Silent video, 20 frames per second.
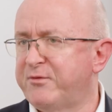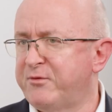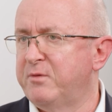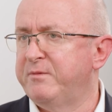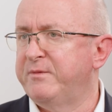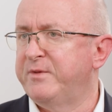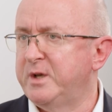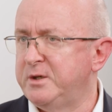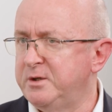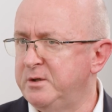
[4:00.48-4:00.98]
from
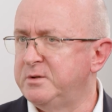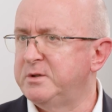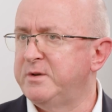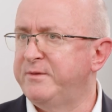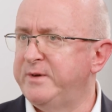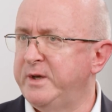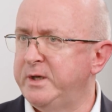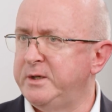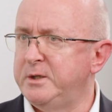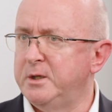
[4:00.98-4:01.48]
venue to
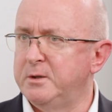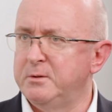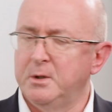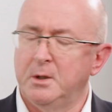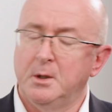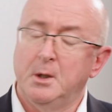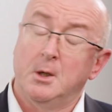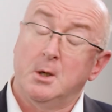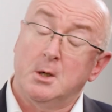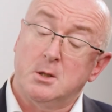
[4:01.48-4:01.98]
venue.
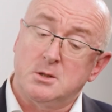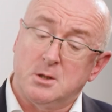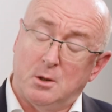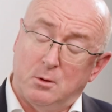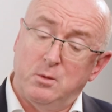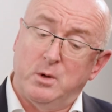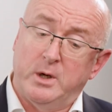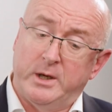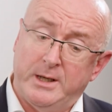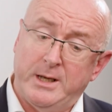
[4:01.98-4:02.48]

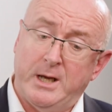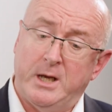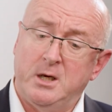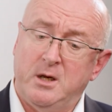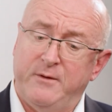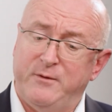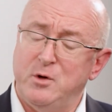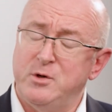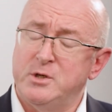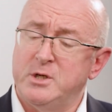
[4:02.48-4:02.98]
So again,
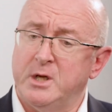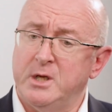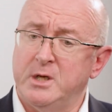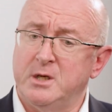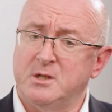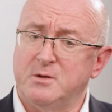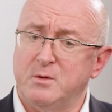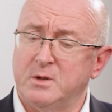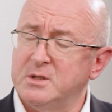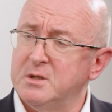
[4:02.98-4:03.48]
if you take
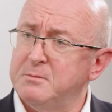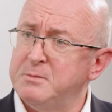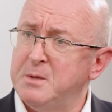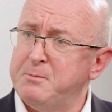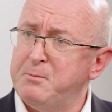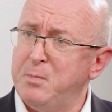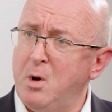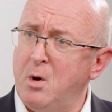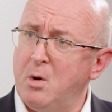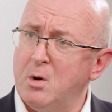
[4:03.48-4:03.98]
SwissAtMid
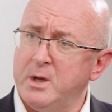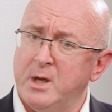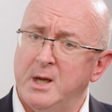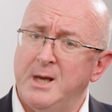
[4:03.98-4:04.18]
block,